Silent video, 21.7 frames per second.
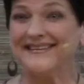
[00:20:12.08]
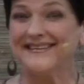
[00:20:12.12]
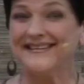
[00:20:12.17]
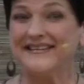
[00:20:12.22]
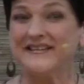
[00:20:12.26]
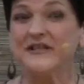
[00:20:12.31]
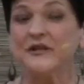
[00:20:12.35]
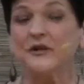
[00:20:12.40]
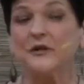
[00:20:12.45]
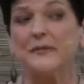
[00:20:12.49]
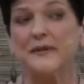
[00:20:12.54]

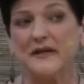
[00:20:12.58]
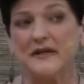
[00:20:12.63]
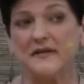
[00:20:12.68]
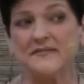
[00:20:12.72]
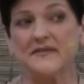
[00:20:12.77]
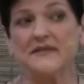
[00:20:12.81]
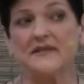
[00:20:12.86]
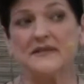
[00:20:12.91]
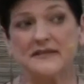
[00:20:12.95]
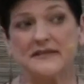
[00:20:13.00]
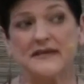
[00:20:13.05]
until it
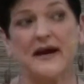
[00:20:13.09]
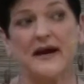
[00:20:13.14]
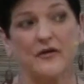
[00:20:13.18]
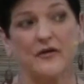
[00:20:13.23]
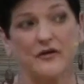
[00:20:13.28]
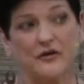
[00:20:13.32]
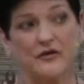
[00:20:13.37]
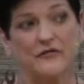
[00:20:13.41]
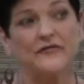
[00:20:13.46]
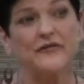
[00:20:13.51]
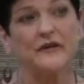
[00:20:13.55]
becomes a desire
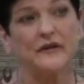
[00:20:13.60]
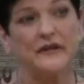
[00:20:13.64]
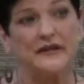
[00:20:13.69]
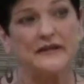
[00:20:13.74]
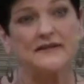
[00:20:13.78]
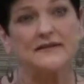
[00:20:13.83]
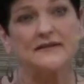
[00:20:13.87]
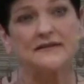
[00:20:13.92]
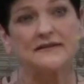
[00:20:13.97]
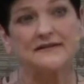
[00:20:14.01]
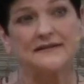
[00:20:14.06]
and you feel
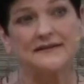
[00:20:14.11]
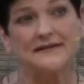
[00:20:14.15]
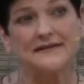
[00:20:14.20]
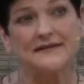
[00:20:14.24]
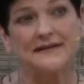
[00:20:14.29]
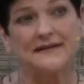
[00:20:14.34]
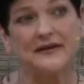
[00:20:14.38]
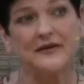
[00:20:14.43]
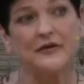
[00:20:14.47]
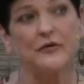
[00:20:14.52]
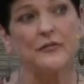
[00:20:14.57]
it
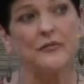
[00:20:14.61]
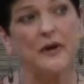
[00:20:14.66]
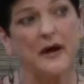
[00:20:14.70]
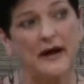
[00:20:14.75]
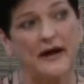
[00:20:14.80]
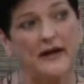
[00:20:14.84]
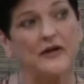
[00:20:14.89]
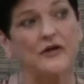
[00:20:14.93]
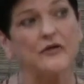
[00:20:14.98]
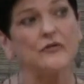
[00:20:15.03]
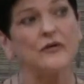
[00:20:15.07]
in your
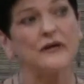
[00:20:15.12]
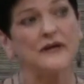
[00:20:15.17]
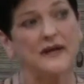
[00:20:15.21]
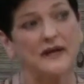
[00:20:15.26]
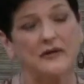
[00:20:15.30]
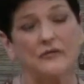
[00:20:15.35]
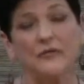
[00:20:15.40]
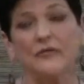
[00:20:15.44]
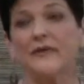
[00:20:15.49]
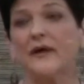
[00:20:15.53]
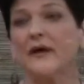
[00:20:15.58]
body and you
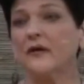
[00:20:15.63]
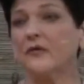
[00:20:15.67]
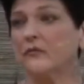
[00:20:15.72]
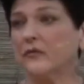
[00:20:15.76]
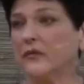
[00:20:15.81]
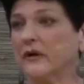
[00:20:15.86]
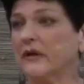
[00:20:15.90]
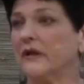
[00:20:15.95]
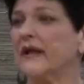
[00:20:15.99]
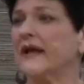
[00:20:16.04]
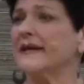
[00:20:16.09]
connect with that and
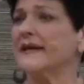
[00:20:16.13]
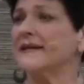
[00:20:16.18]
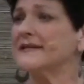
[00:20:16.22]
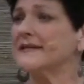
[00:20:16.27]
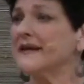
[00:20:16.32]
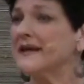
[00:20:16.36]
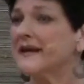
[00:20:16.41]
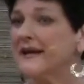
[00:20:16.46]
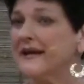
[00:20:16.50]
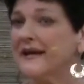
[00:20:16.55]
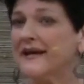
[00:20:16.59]
realize
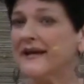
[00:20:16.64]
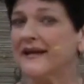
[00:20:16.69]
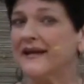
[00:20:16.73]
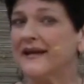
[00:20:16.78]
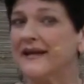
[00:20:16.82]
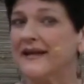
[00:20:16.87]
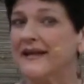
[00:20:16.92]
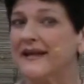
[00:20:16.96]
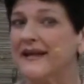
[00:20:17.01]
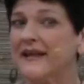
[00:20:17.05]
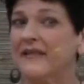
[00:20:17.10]

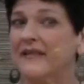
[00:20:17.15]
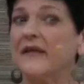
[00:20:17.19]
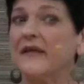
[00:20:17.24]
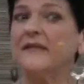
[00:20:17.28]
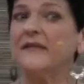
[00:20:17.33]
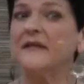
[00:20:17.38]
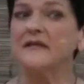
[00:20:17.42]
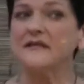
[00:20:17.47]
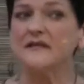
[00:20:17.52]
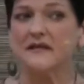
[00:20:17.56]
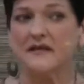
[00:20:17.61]

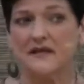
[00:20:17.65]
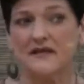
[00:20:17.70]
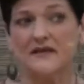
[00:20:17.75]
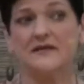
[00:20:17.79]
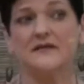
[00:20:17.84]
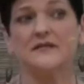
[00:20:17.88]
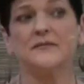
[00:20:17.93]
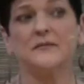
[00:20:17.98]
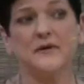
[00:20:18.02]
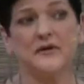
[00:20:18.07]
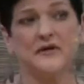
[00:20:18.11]
that this
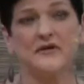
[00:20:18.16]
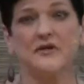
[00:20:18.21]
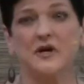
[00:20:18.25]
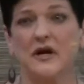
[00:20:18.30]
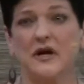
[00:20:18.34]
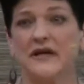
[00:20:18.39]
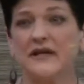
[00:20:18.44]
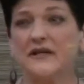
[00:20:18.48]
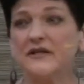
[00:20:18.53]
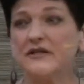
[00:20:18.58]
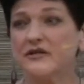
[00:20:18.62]
is Spirit
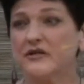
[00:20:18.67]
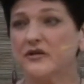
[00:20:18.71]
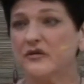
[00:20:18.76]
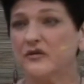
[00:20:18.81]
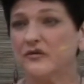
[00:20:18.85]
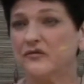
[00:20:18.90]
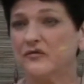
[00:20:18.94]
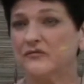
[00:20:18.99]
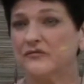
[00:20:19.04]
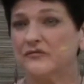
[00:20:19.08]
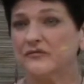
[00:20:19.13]
talking to you.
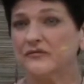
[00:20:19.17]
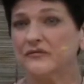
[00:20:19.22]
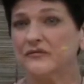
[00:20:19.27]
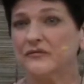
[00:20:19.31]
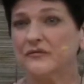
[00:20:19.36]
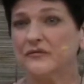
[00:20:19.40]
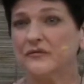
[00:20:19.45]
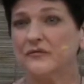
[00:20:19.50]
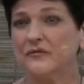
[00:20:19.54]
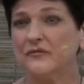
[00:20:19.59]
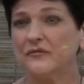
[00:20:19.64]

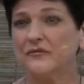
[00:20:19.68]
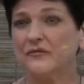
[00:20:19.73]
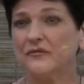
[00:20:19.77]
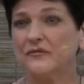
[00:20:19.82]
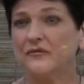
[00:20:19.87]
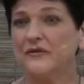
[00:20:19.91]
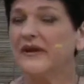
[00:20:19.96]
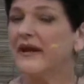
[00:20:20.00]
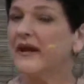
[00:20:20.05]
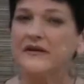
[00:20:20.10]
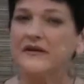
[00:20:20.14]

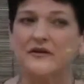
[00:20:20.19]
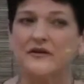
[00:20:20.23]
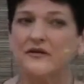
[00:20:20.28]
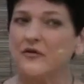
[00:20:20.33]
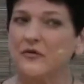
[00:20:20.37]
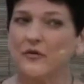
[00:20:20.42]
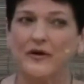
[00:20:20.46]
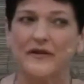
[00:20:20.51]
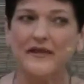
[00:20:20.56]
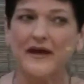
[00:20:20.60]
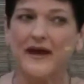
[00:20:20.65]
Can't
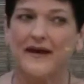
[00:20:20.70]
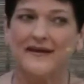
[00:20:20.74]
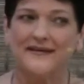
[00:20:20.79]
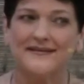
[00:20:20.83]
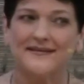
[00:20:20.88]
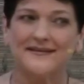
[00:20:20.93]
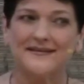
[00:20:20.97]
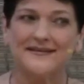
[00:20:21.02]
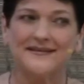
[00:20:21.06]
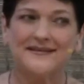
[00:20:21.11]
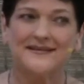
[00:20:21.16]
ignore
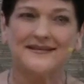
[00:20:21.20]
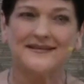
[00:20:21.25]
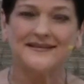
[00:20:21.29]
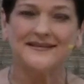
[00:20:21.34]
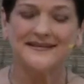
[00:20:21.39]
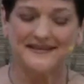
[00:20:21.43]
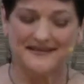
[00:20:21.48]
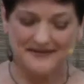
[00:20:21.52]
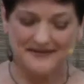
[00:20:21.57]
that.